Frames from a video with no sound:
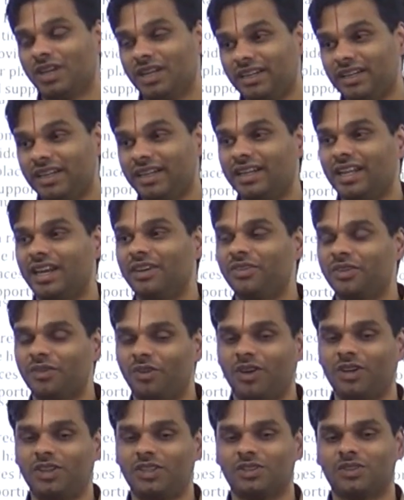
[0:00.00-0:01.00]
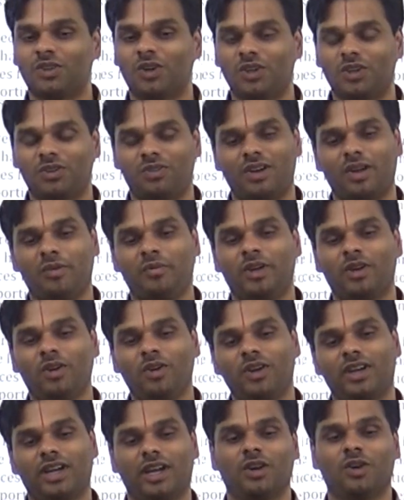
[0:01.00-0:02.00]
So in India, if you want to go to flamingo,
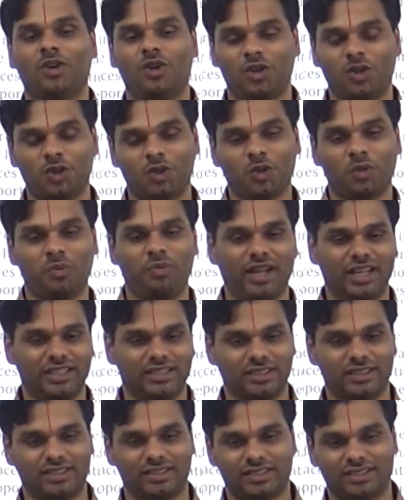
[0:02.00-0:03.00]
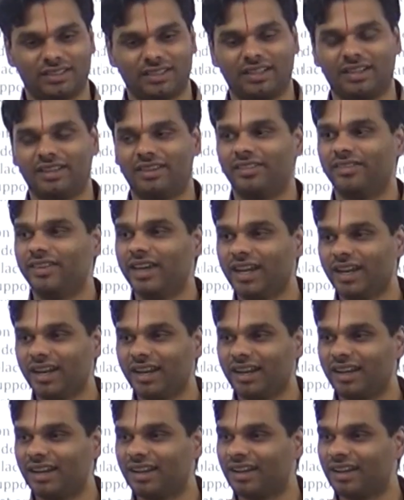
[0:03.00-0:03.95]
you can go to two places. Where?